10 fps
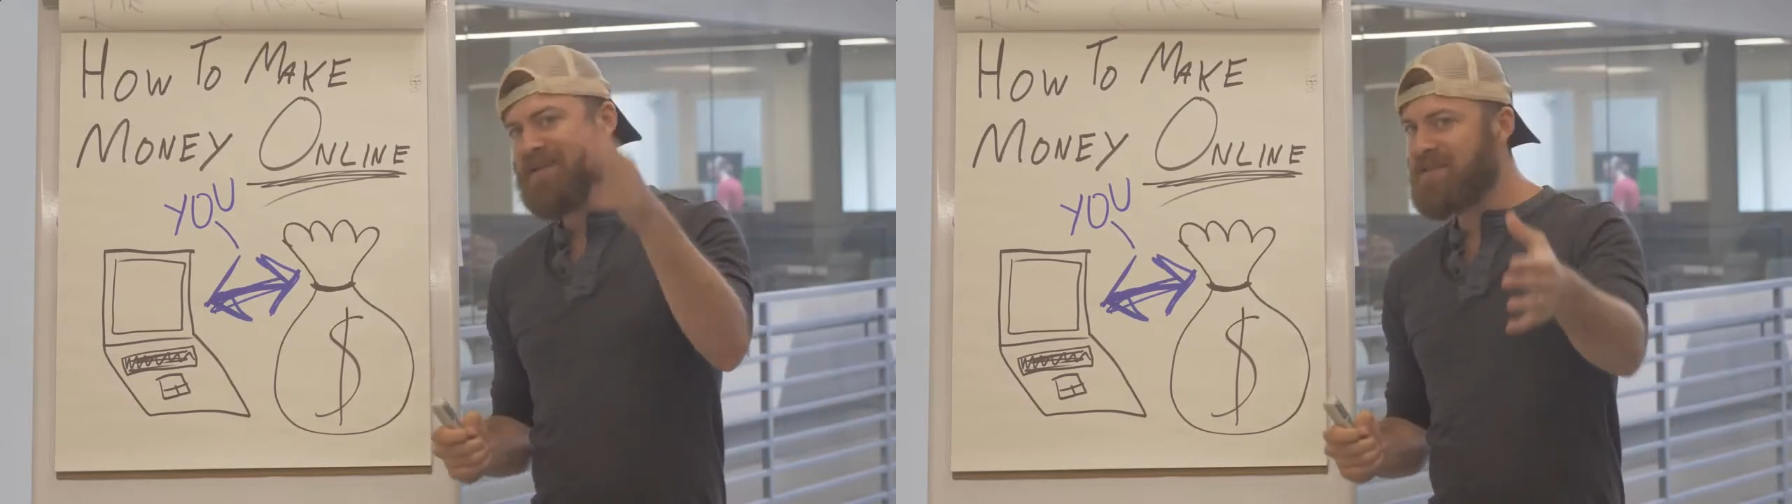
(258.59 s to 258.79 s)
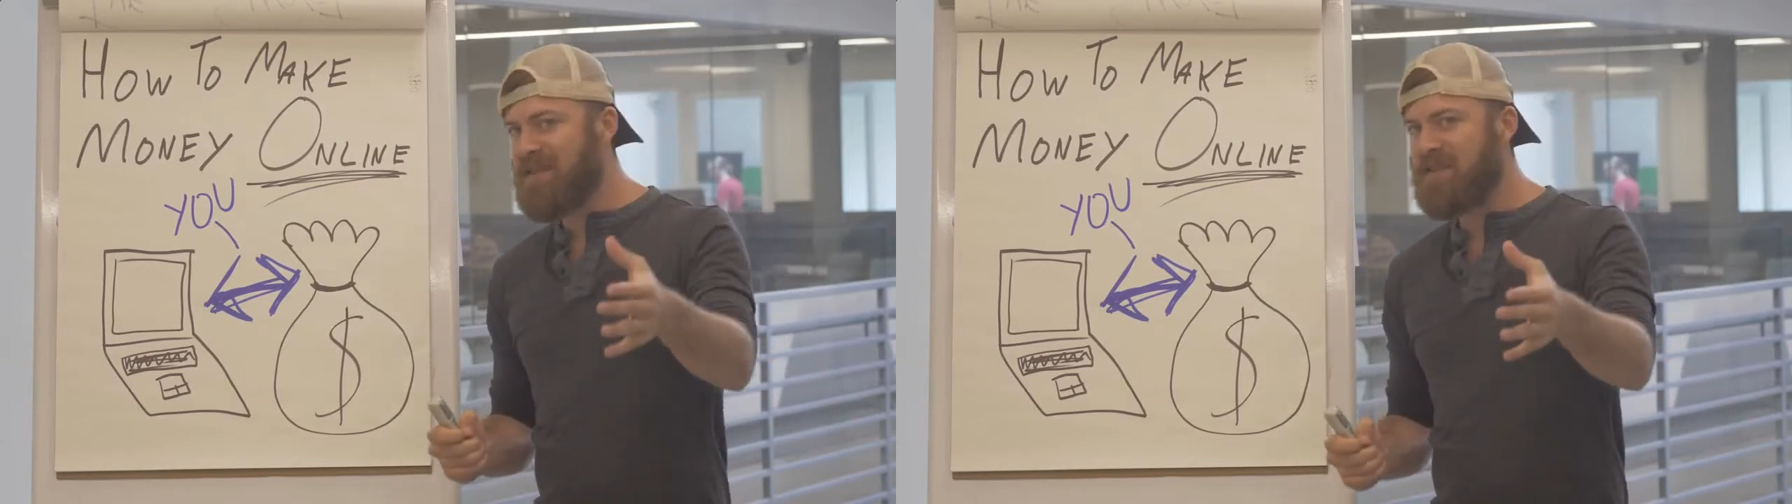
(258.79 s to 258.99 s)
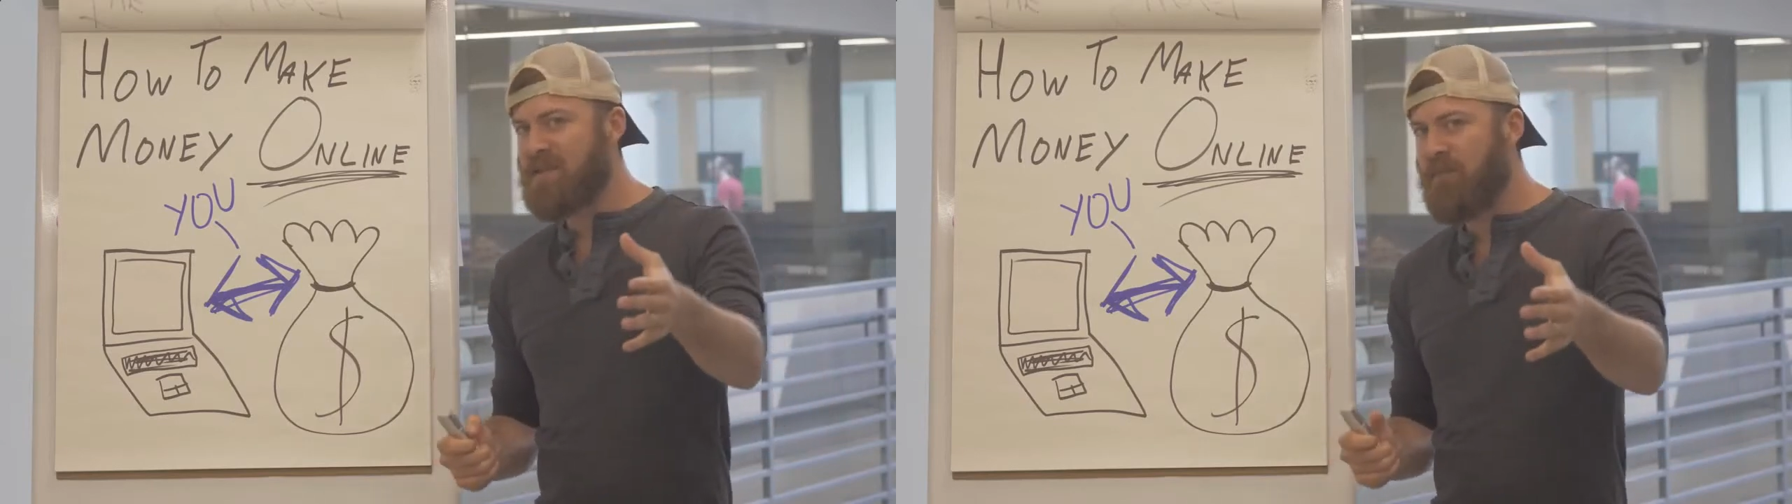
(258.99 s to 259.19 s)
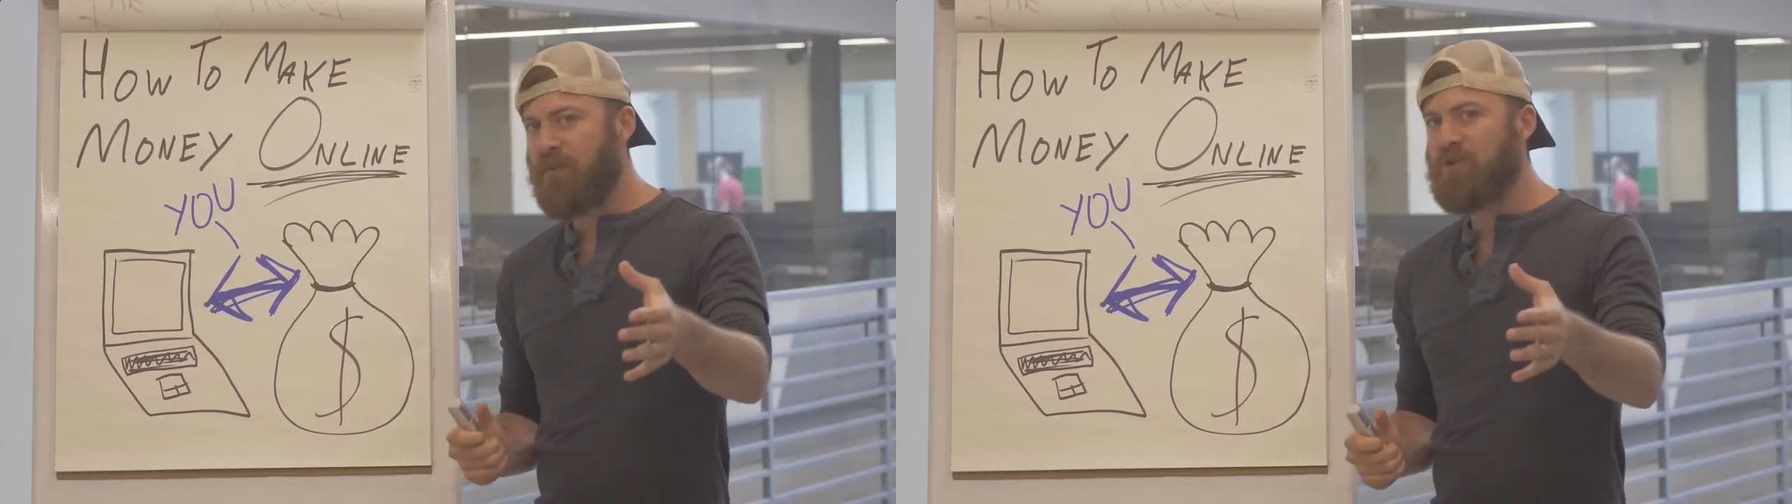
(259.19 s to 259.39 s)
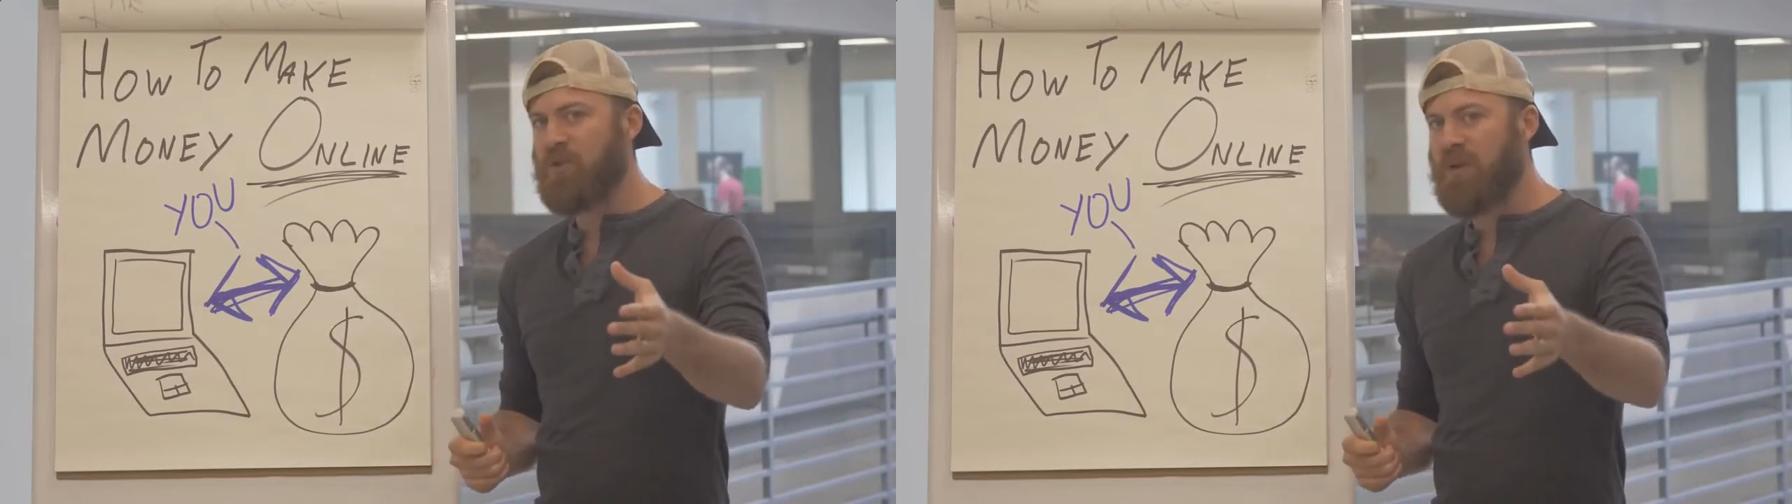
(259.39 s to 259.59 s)
system
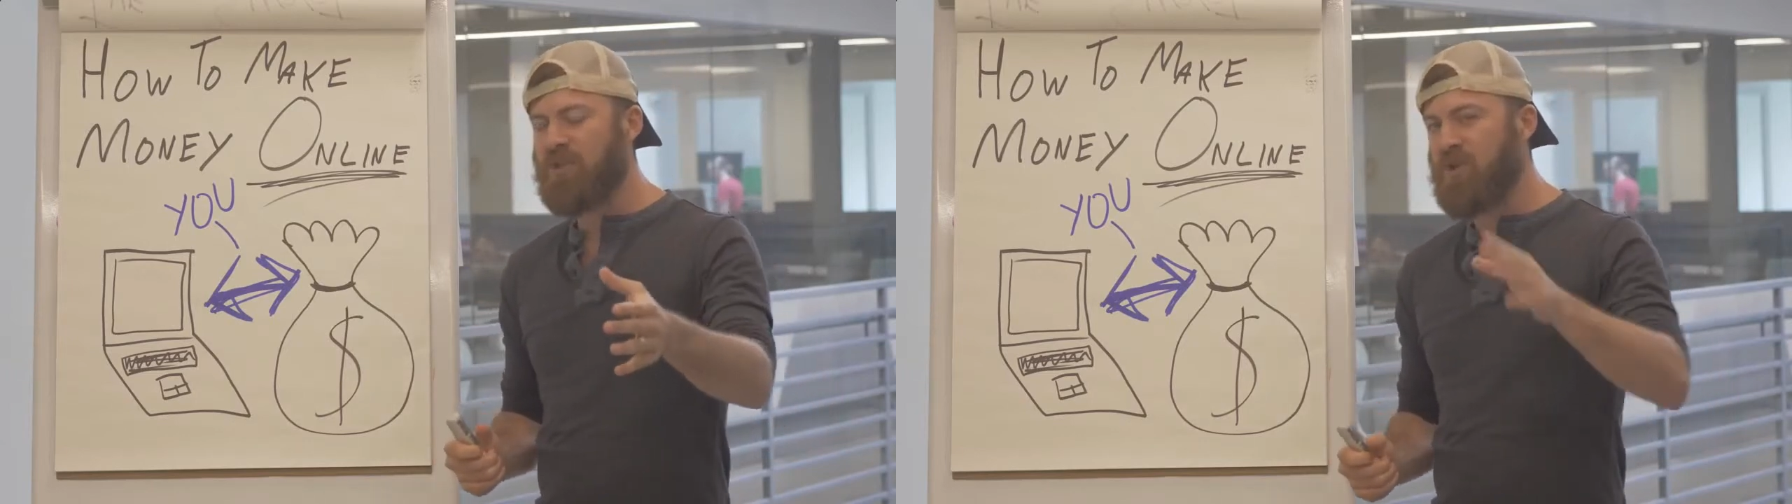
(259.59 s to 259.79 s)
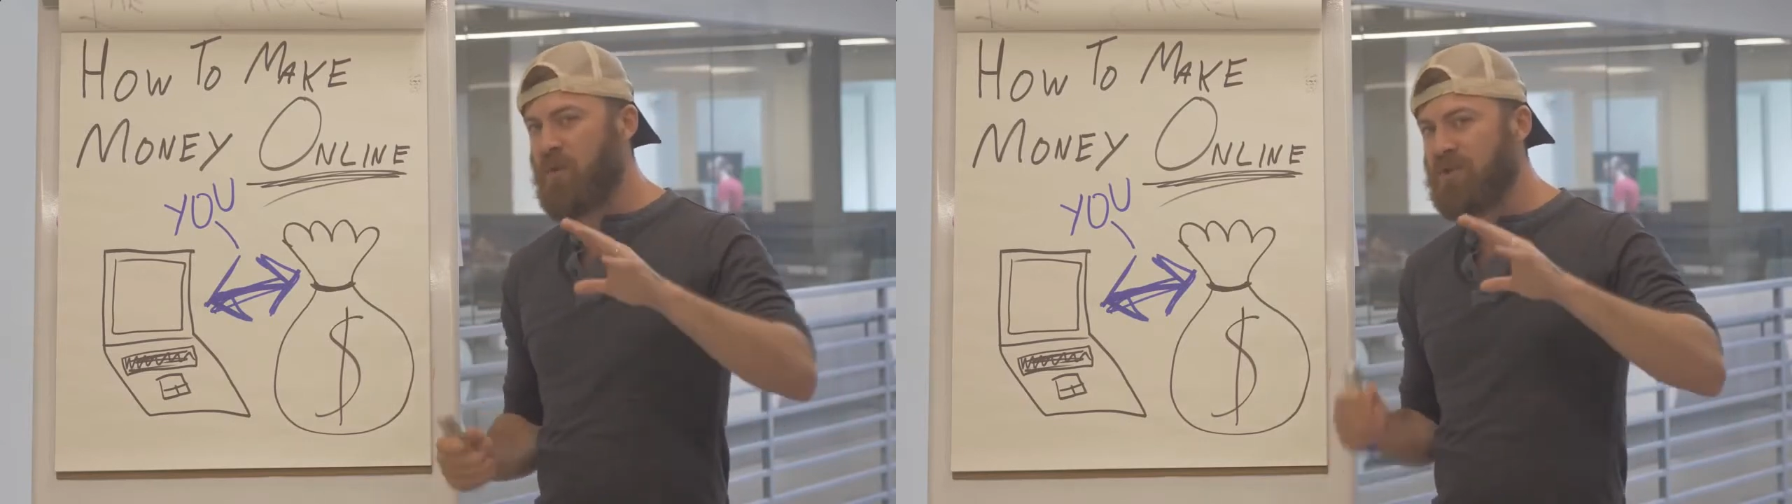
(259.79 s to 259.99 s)
for doing so,